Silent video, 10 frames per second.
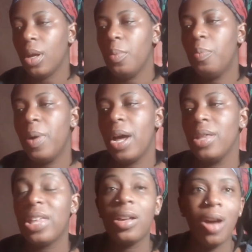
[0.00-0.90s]

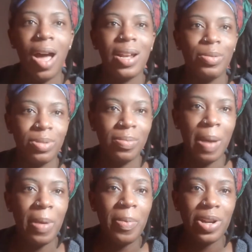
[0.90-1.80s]
But thank God my
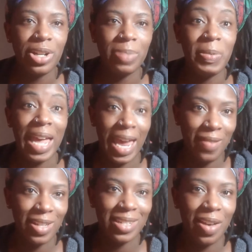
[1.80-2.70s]
blood pressure
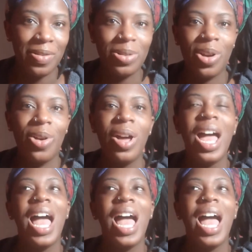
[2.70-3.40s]
behaved itself, so